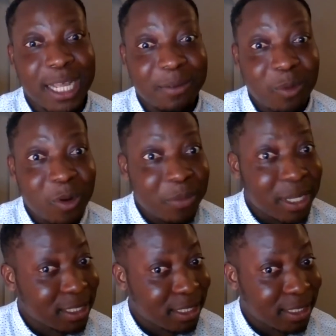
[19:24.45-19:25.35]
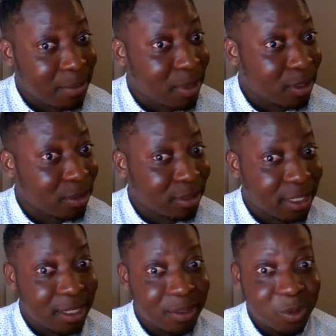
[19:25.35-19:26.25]
At the moment, it's about
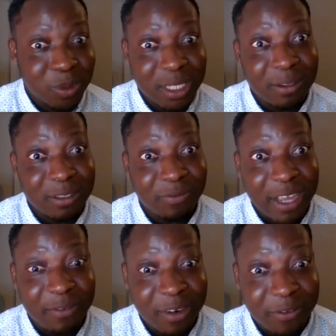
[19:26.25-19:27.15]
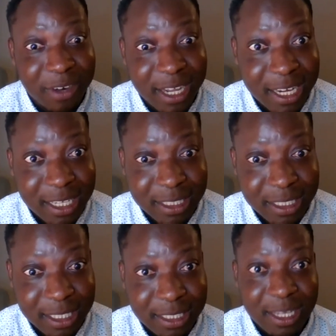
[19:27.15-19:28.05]
2,500 Ghana
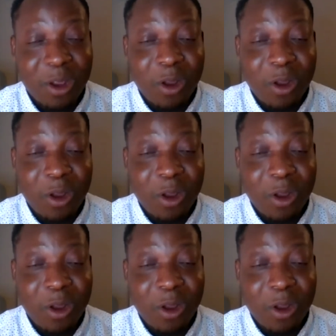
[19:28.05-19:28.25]
cedis.